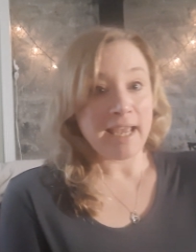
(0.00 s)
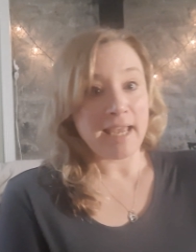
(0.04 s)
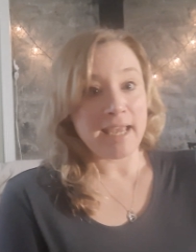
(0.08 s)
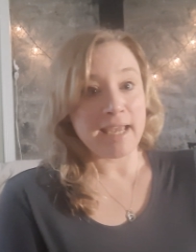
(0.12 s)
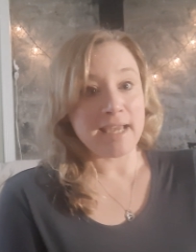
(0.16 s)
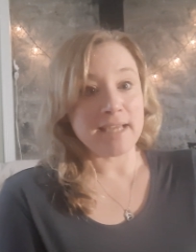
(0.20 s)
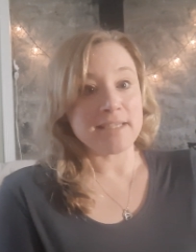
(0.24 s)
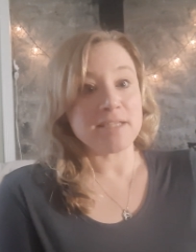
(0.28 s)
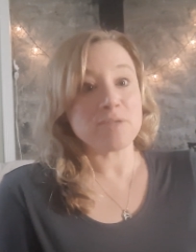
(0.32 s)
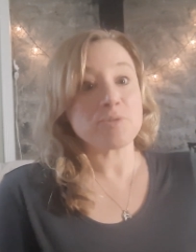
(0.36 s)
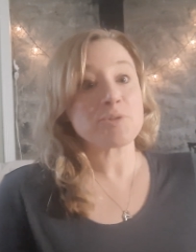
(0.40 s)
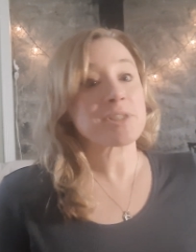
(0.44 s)

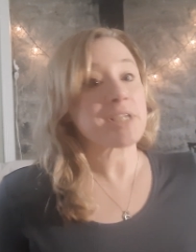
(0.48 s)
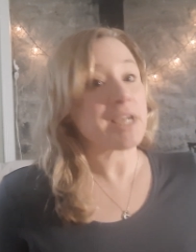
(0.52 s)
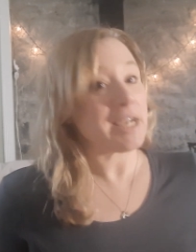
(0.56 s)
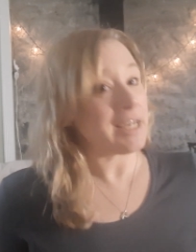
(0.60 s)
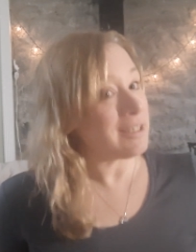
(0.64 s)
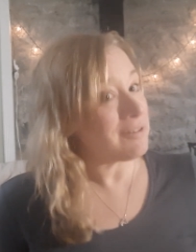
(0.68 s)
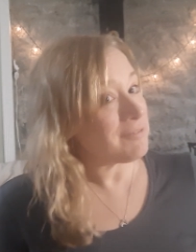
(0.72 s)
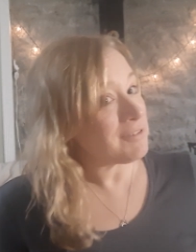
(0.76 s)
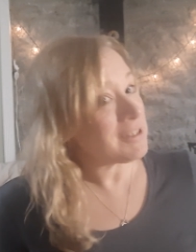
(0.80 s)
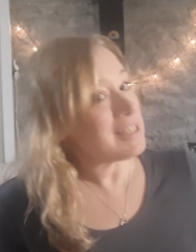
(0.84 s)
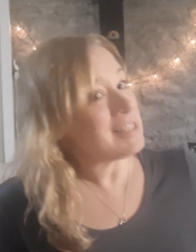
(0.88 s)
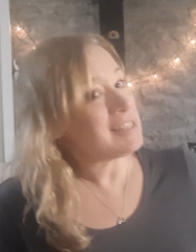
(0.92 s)
And it was
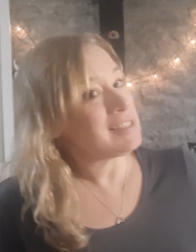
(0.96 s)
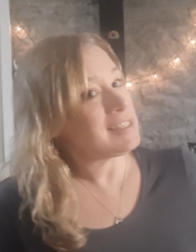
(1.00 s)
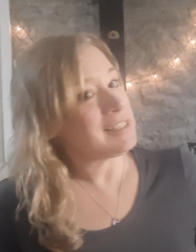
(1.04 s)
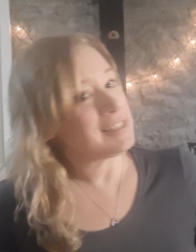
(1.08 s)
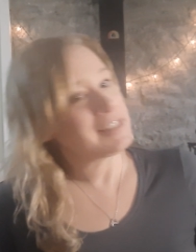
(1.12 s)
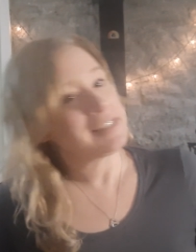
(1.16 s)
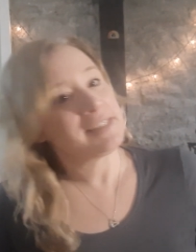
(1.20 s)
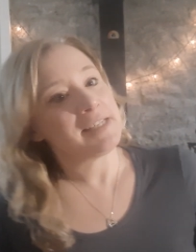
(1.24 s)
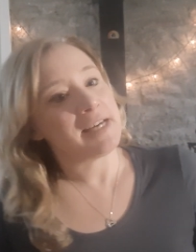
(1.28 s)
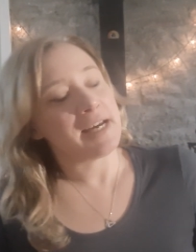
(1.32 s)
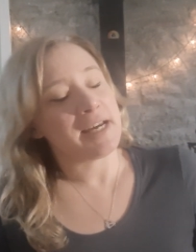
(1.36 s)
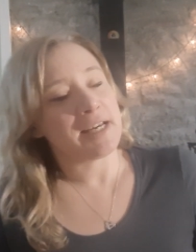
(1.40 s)
kind of
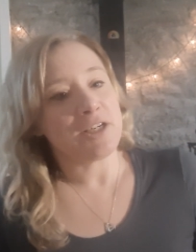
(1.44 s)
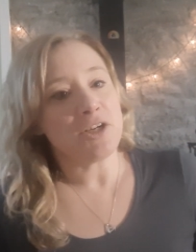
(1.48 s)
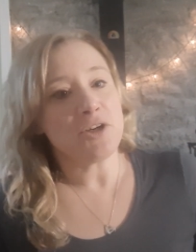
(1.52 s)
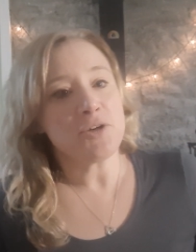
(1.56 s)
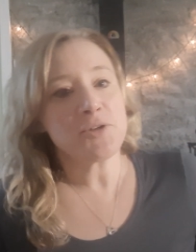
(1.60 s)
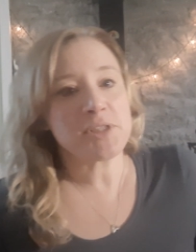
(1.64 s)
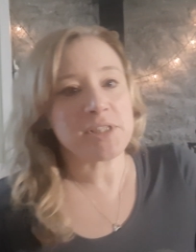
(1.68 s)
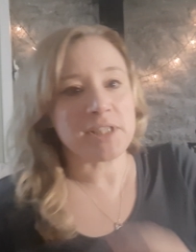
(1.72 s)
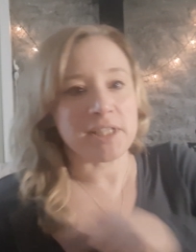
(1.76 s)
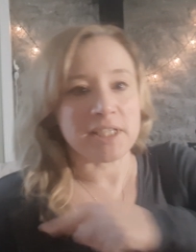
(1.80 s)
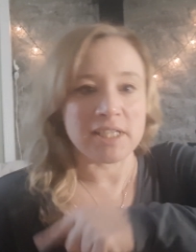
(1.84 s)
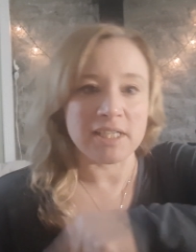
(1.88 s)
easy to
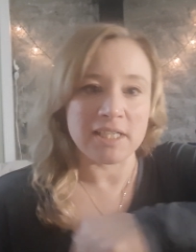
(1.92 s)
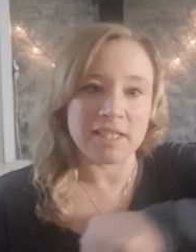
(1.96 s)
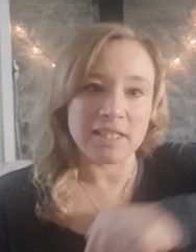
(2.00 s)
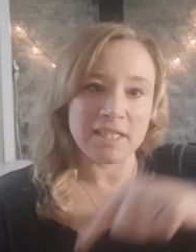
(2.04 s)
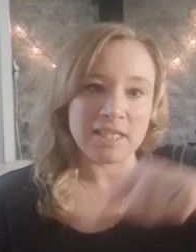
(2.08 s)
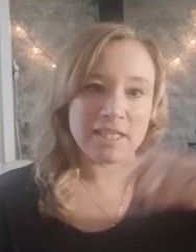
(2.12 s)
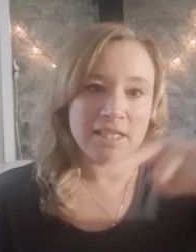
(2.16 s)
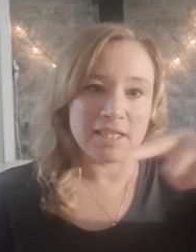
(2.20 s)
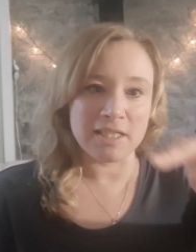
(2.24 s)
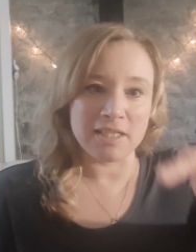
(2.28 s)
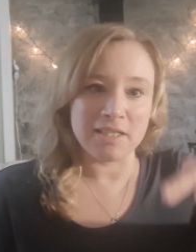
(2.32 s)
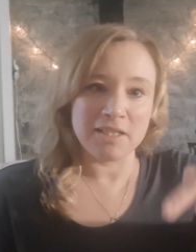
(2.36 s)
diagnose that it
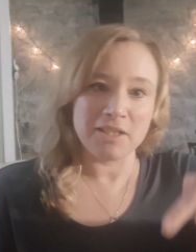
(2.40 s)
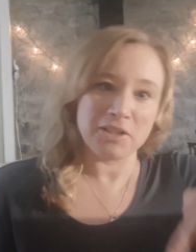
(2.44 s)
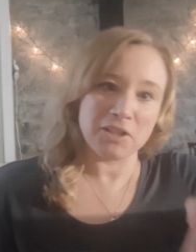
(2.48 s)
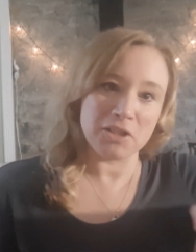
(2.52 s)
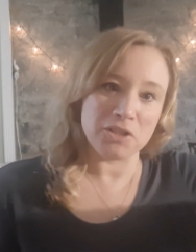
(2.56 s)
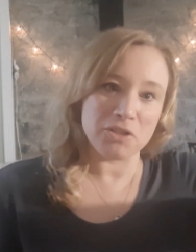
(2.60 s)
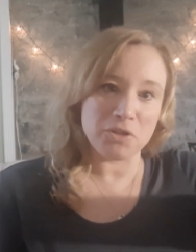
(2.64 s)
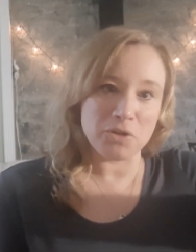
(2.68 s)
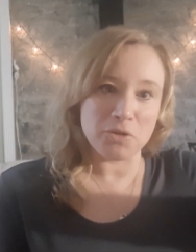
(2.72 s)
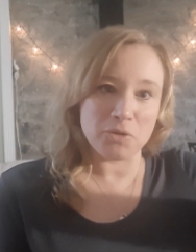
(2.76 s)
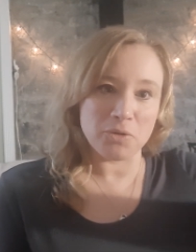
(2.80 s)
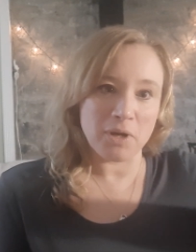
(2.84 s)
needed
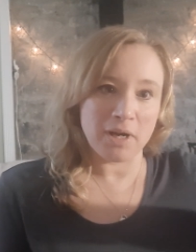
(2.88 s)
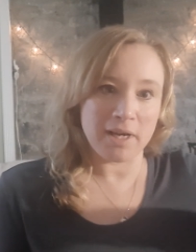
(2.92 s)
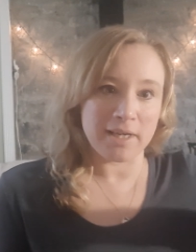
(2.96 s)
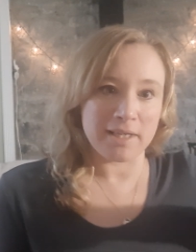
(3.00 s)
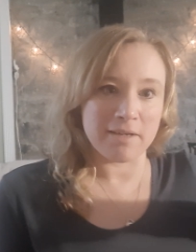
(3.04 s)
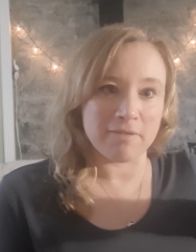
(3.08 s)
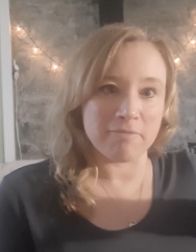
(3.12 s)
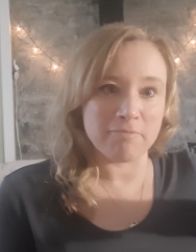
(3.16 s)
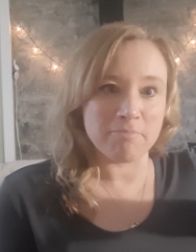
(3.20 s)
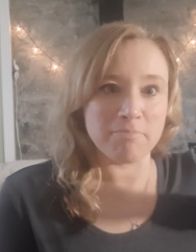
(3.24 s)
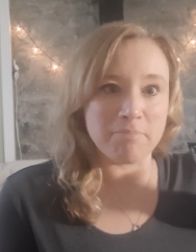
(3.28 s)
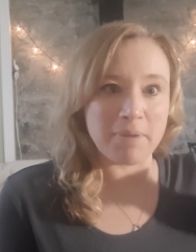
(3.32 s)
the new
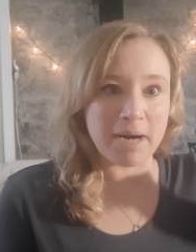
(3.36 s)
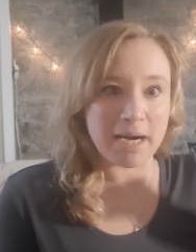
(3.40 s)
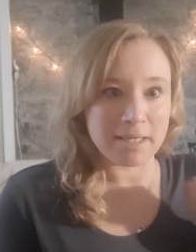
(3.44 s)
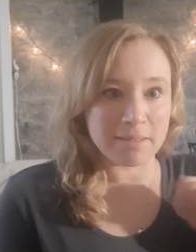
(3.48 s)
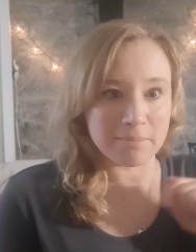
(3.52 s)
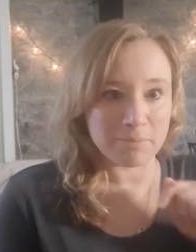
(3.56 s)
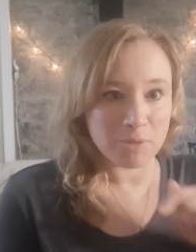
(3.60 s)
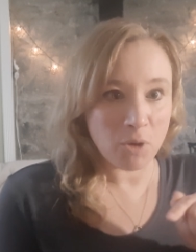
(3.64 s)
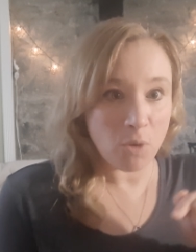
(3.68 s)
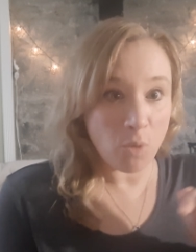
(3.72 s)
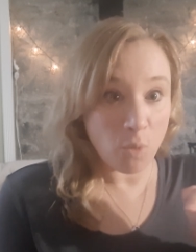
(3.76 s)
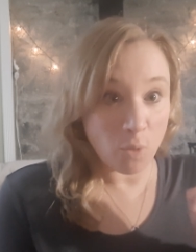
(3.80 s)
kind of
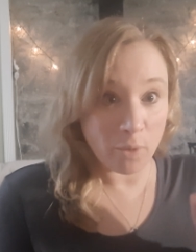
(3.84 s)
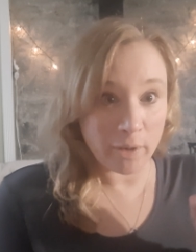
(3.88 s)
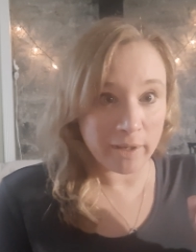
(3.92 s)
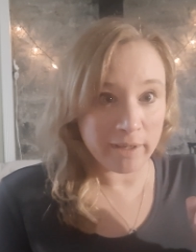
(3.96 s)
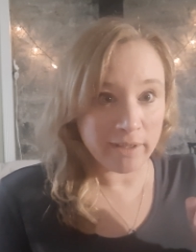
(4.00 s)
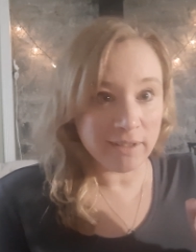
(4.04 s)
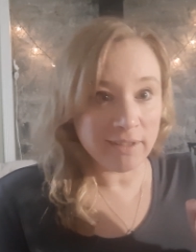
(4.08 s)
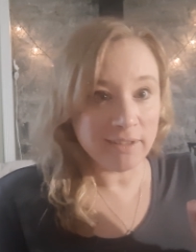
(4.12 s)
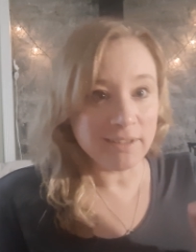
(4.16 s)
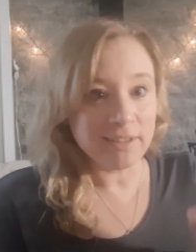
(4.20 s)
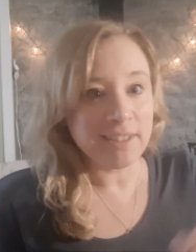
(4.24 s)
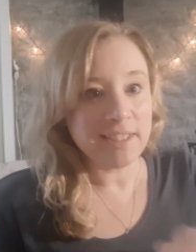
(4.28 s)
bottom
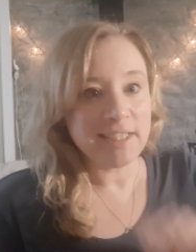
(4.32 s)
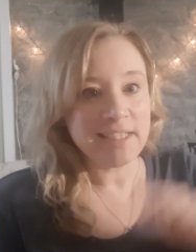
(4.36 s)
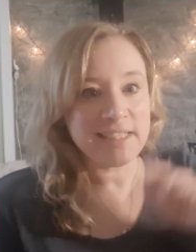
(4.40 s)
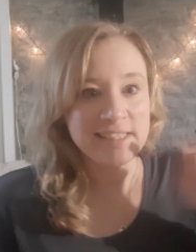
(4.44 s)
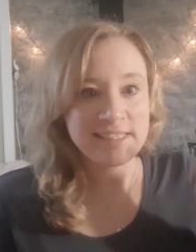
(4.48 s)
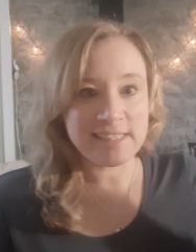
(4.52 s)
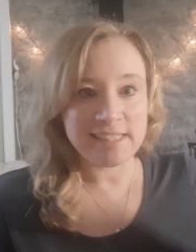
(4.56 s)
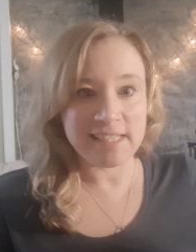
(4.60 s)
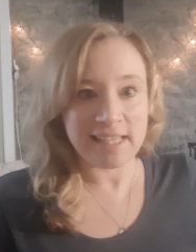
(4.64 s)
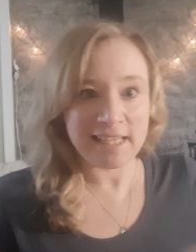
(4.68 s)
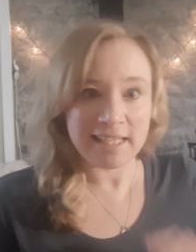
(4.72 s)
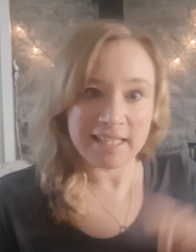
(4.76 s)
coil
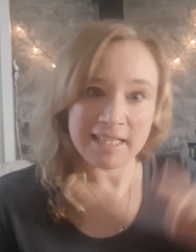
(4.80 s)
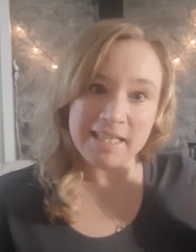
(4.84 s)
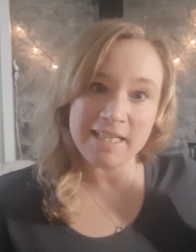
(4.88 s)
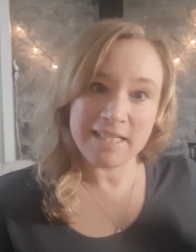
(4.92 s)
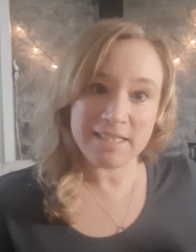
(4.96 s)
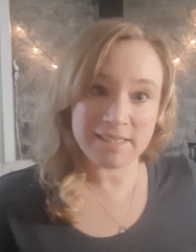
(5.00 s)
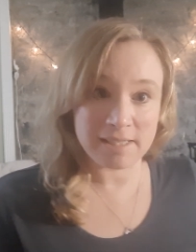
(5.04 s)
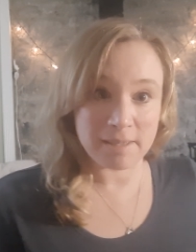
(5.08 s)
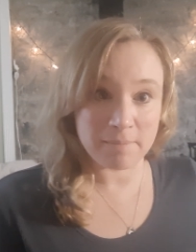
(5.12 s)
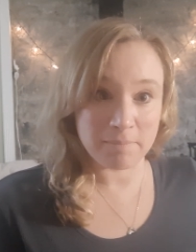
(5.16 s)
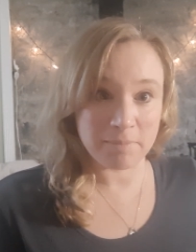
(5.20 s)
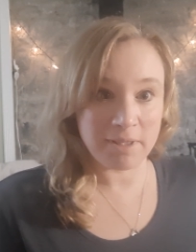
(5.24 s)
that
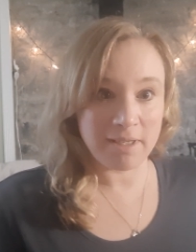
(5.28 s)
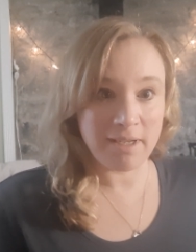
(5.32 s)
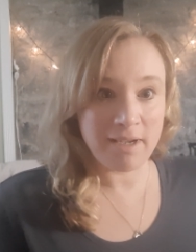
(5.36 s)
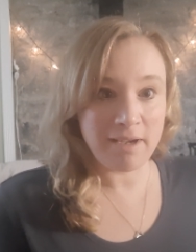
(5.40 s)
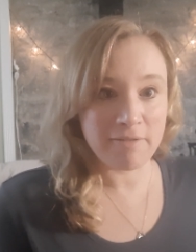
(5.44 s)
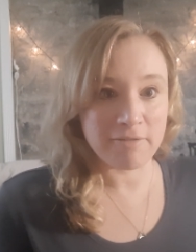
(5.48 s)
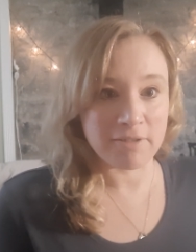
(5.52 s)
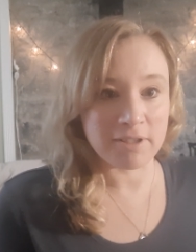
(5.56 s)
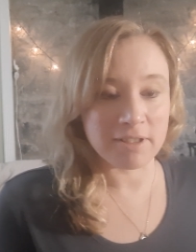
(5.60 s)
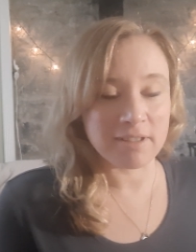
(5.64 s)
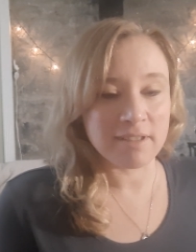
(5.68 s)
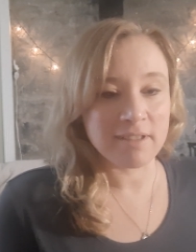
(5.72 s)
heats up the
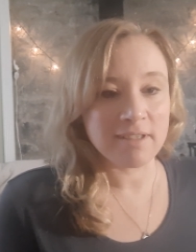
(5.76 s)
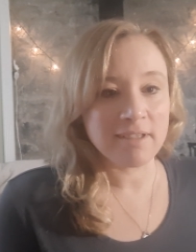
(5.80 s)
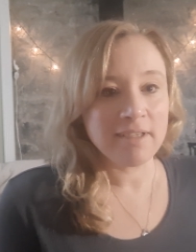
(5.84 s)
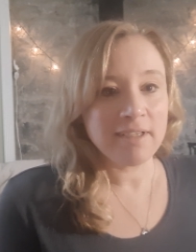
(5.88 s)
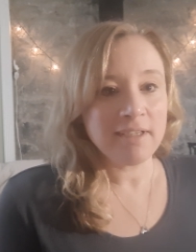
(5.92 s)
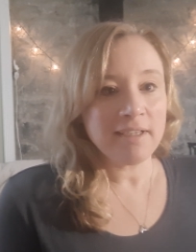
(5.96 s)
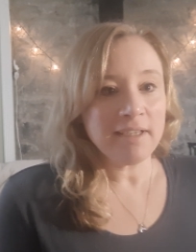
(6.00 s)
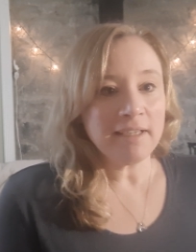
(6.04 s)
oven.